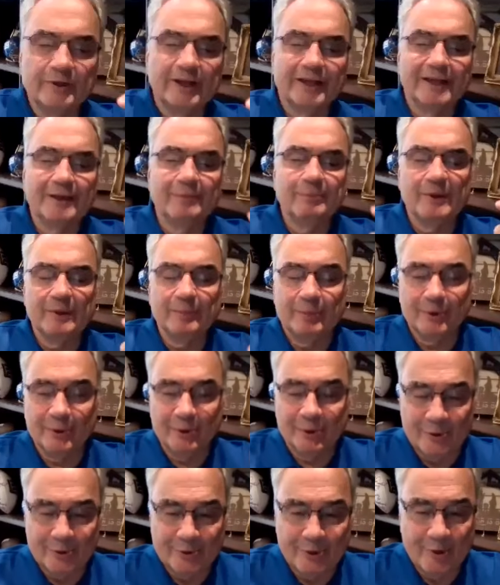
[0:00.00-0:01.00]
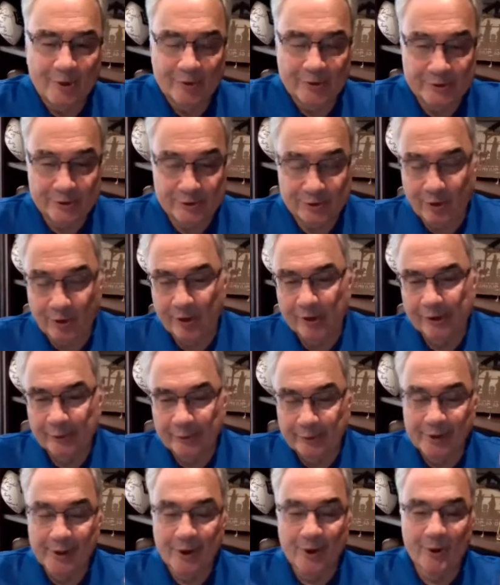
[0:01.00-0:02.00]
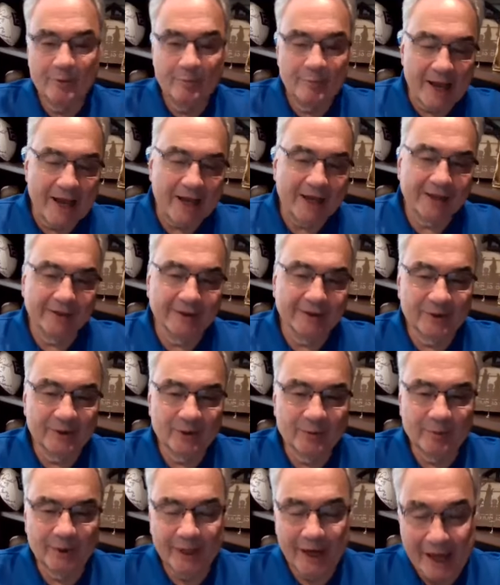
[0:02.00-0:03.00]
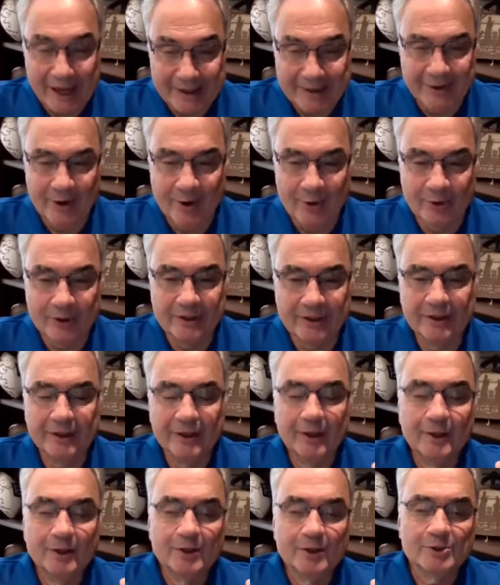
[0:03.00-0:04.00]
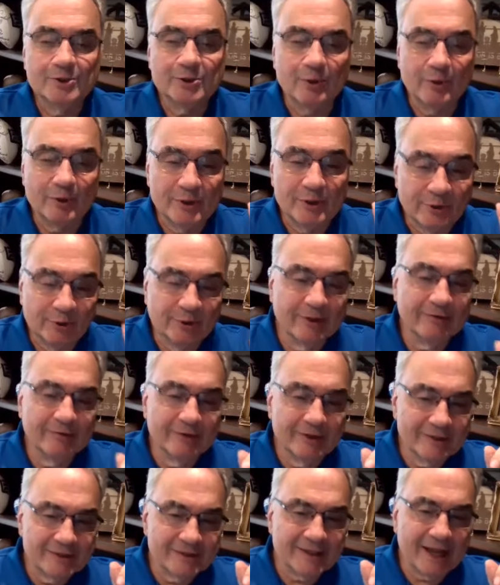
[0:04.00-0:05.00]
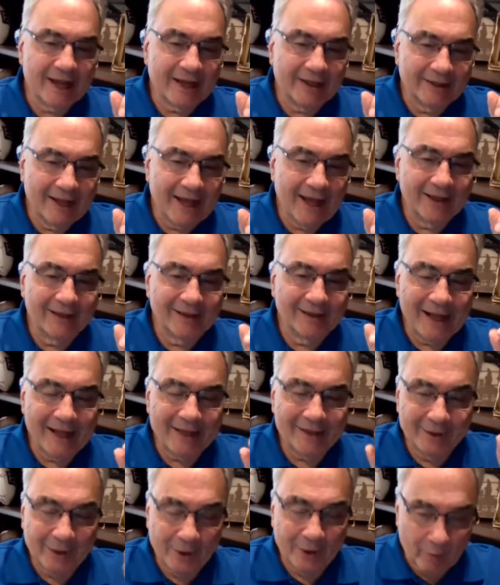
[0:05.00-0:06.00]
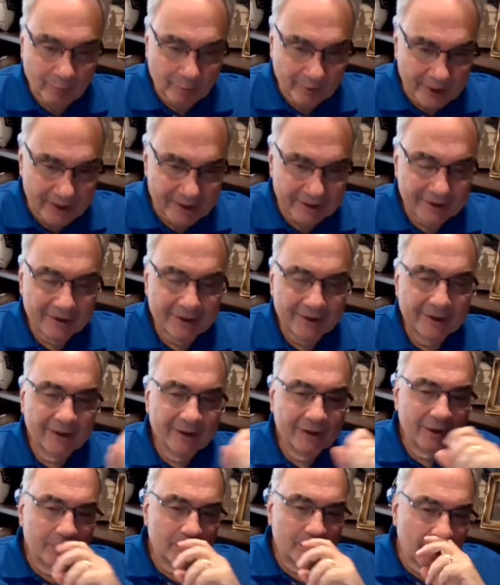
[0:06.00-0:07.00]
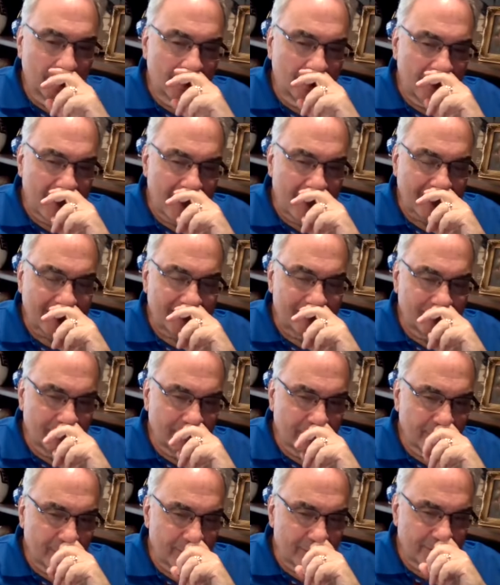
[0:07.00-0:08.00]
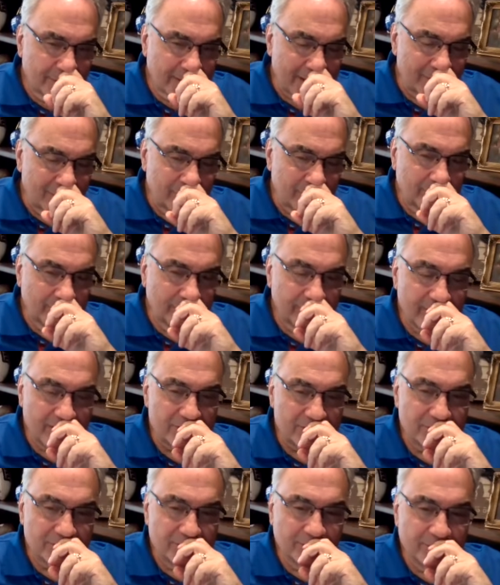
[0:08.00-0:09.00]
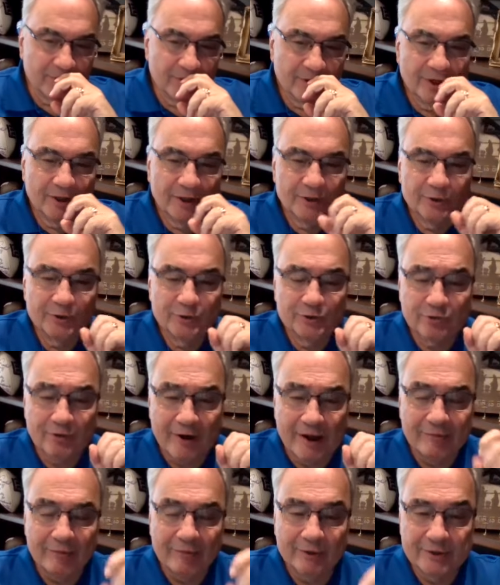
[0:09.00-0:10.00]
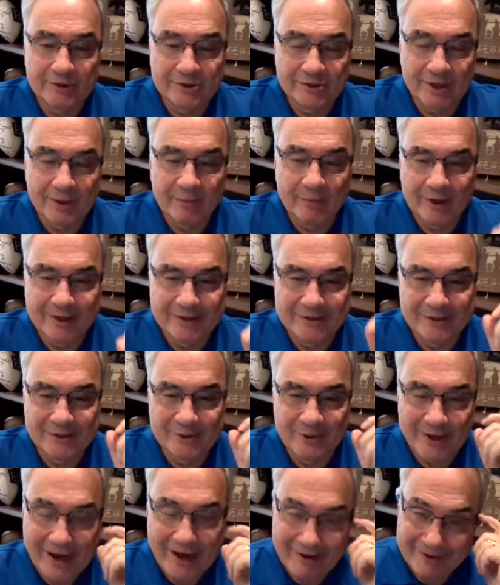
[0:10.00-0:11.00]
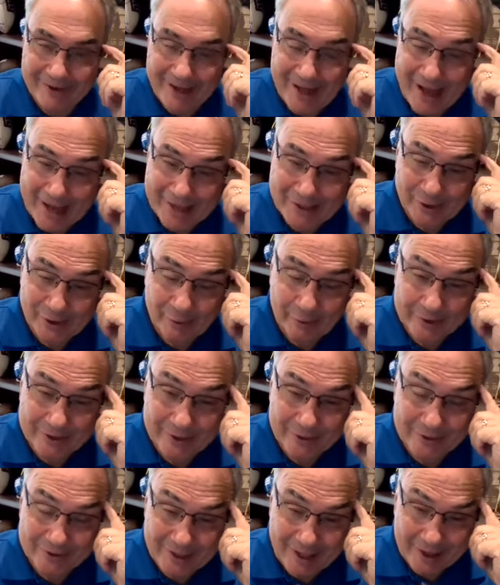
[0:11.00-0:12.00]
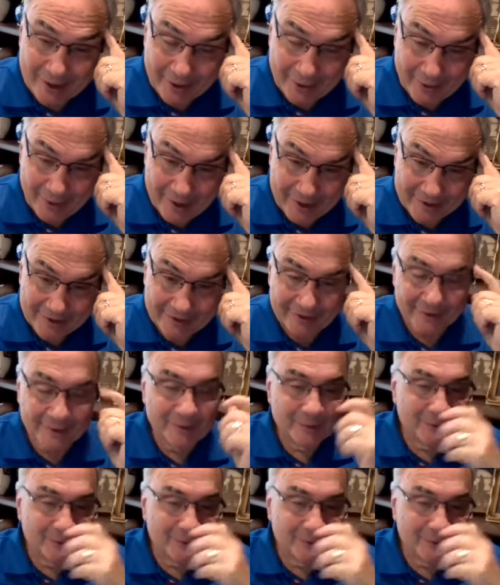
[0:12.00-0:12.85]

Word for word: Nikki, people don't know this story. We're going back a little, but I know it. So, when you lived in Staten Island, had to go play uh, hockey before you came a professional, you traveled the subways and you carried a hatchet with you. Is that correct?